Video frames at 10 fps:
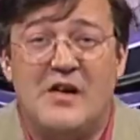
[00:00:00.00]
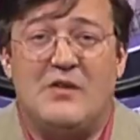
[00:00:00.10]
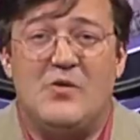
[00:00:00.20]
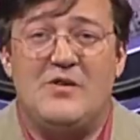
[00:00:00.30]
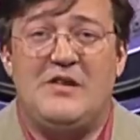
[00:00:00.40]

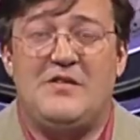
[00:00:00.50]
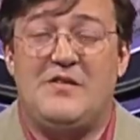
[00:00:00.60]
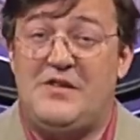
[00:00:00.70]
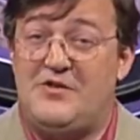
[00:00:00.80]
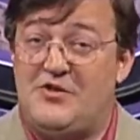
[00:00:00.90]
According to
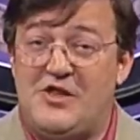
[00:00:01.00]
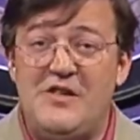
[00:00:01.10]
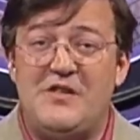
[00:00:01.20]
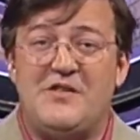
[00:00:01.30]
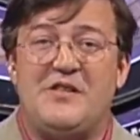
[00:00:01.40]
these
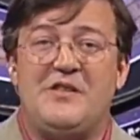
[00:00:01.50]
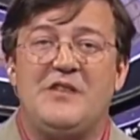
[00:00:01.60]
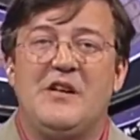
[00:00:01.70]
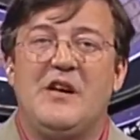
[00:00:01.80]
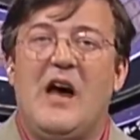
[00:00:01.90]
geniuses,
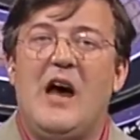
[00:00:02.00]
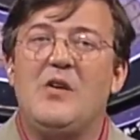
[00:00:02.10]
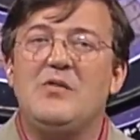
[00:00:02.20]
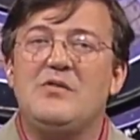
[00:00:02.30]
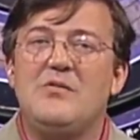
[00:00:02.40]

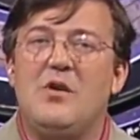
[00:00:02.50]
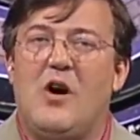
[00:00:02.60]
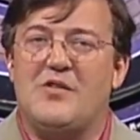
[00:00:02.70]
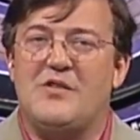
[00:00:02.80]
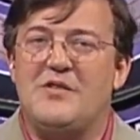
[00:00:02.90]
how do
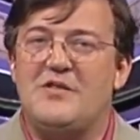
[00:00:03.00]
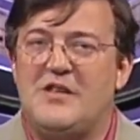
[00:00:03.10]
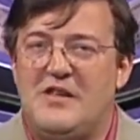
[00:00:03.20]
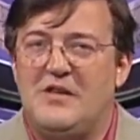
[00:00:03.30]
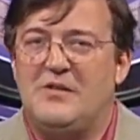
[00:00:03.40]
otters
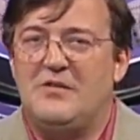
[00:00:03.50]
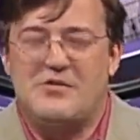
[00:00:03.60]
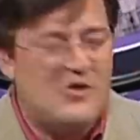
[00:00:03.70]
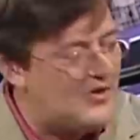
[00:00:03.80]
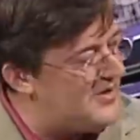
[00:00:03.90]
kill
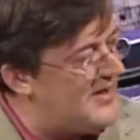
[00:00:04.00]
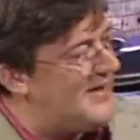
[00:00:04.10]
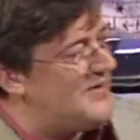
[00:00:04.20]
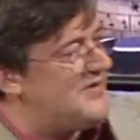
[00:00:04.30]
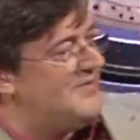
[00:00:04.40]

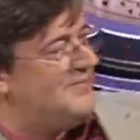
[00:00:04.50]
crocodiles?